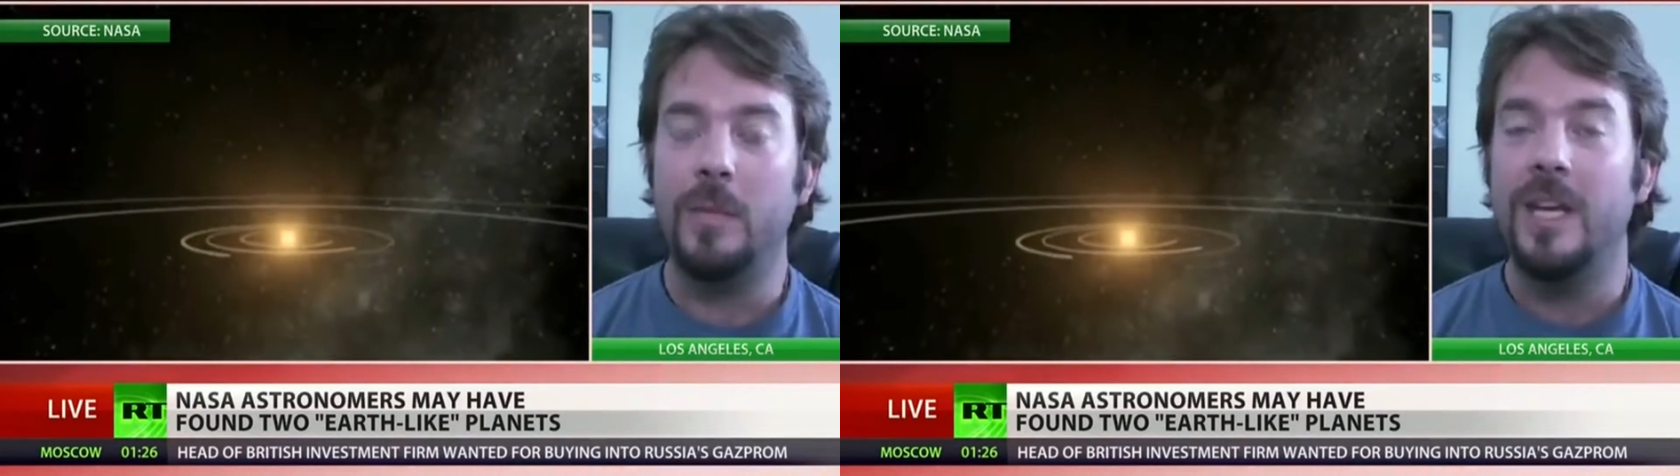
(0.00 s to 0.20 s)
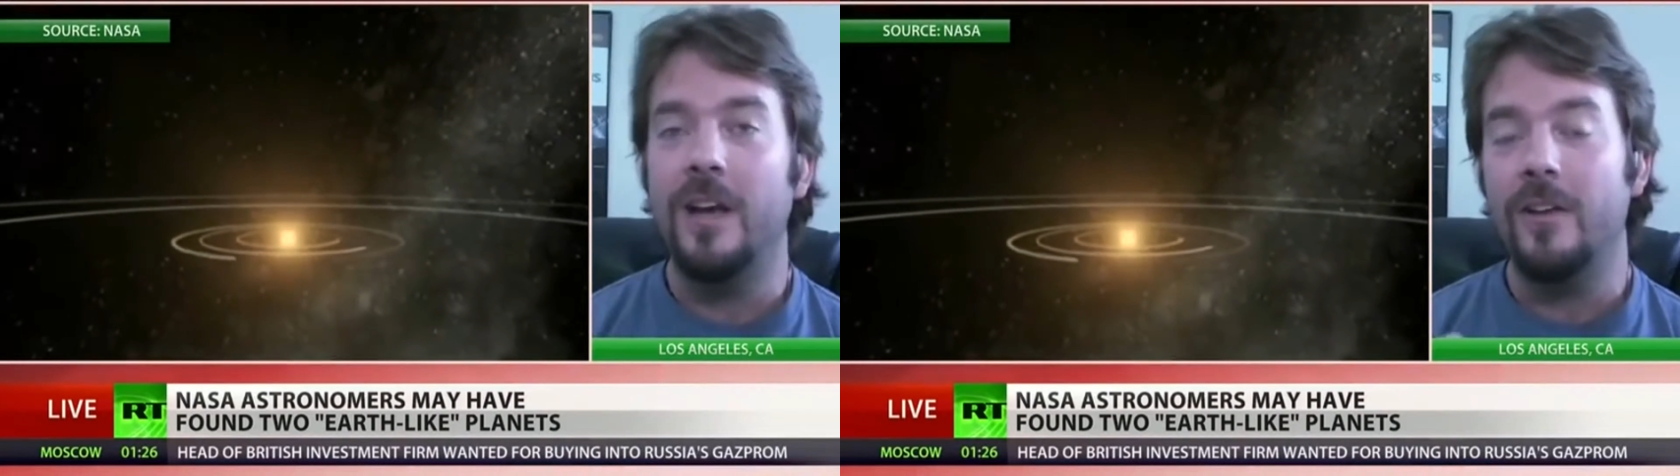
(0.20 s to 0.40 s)

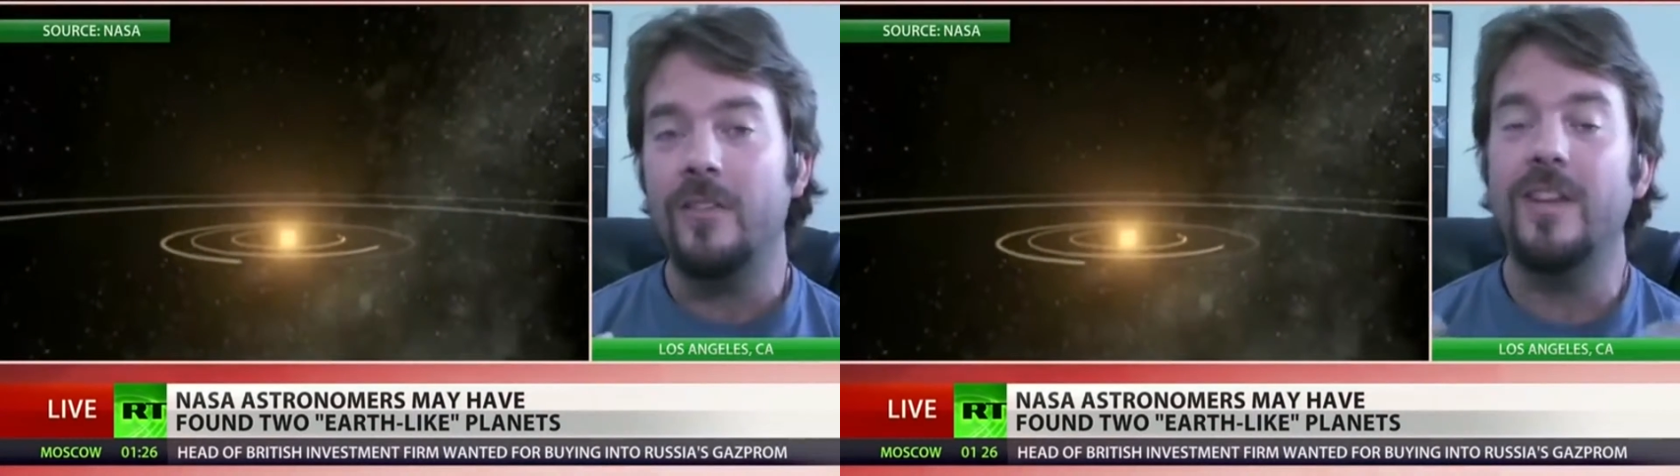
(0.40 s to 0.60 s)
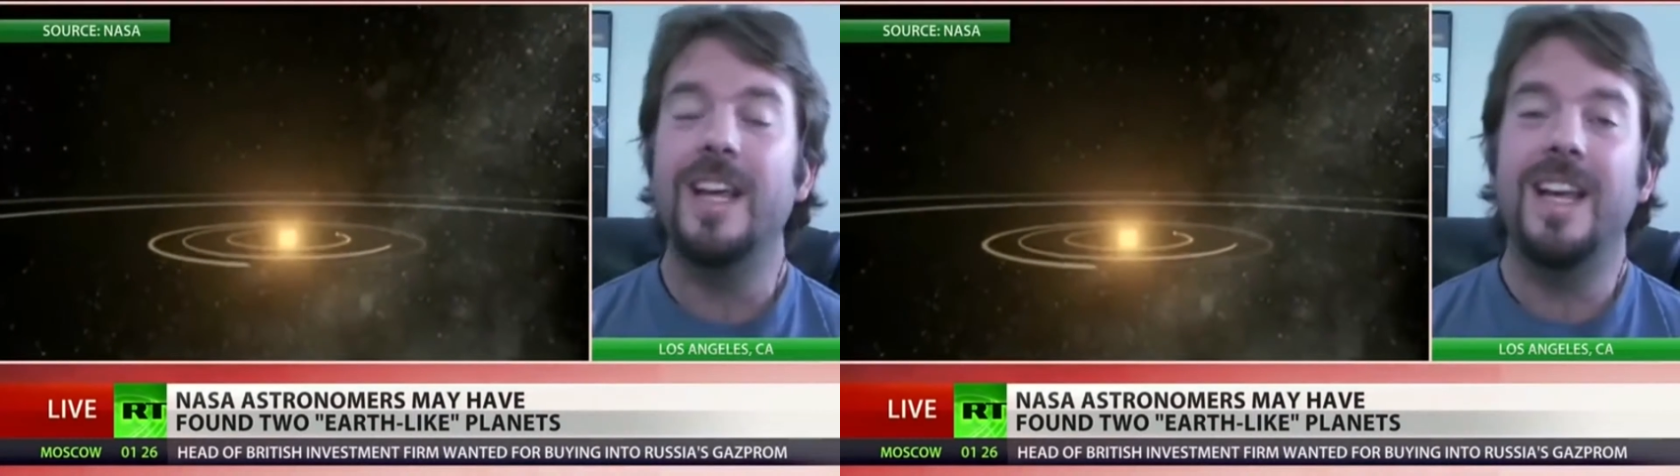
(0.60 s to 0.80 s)

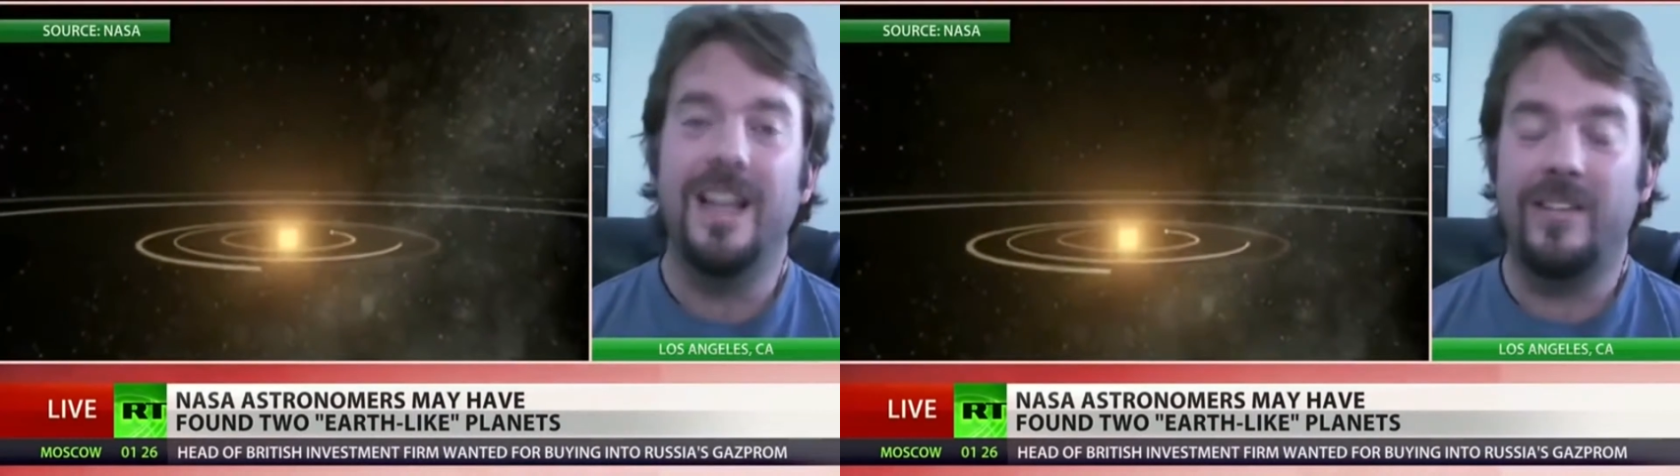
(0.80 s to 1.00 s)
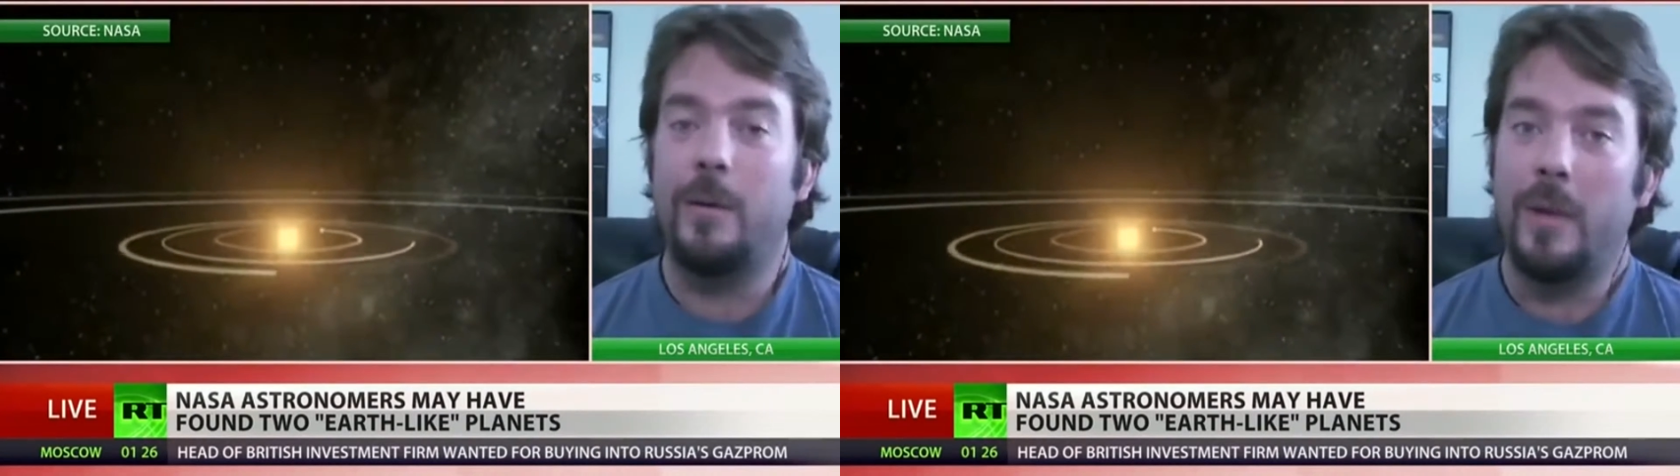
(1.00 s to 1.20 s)
because
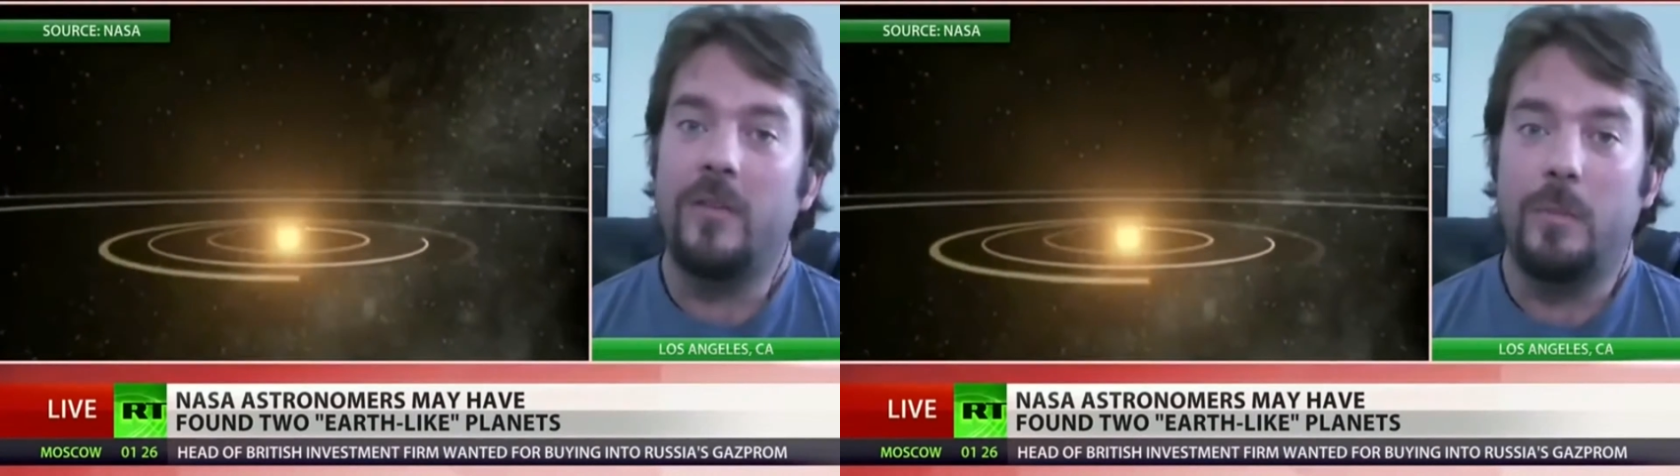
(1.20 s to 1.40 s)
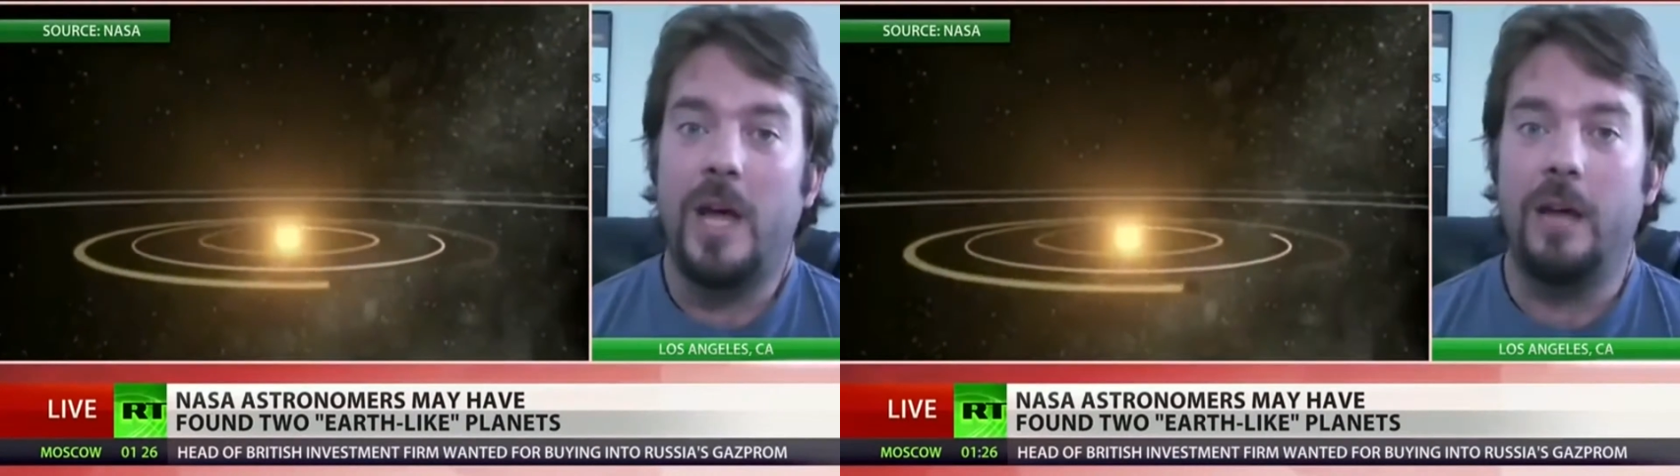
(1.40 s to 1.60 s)
it's our
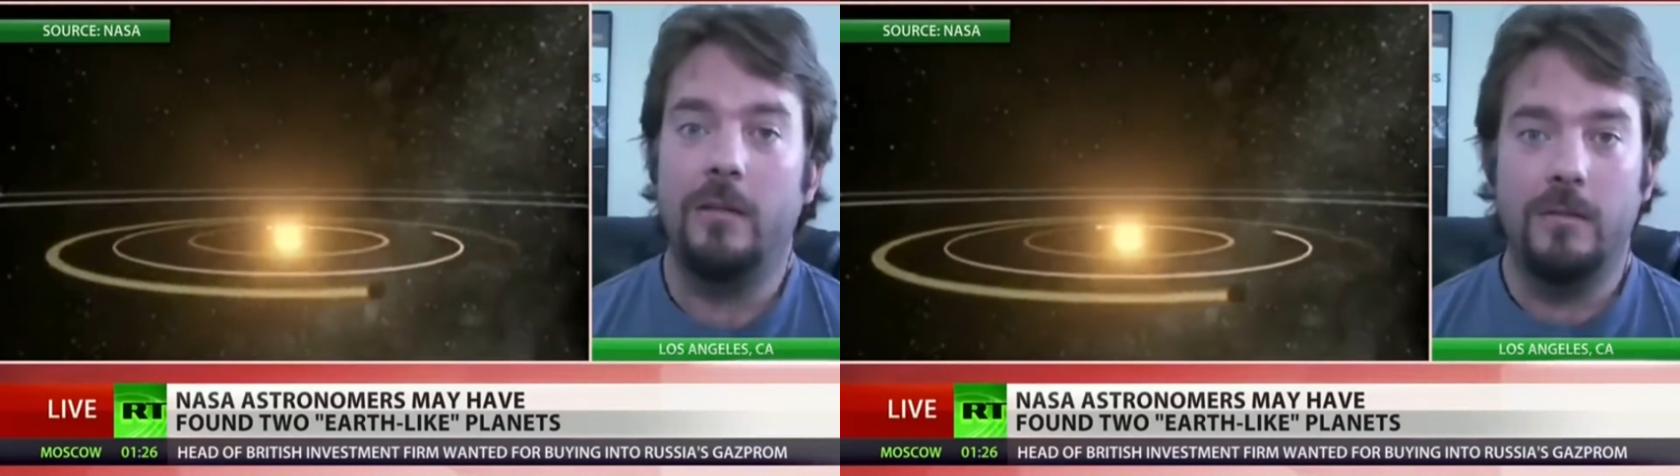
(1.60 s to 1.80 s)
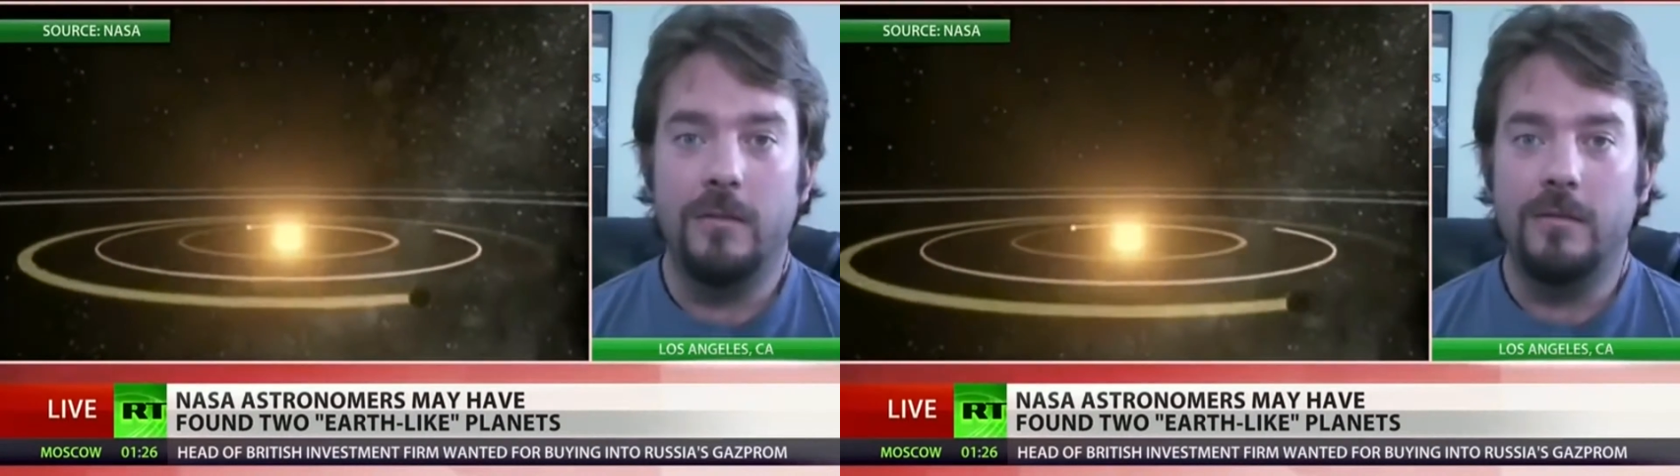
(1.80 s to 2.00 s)
best
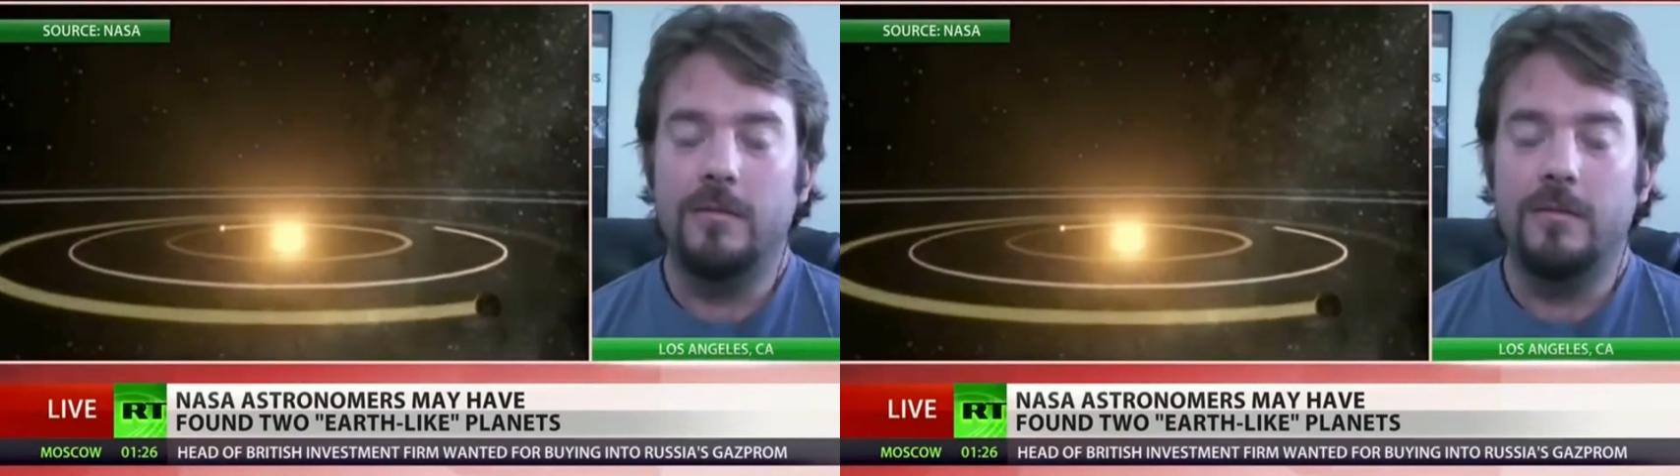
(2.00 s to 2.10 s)
bet.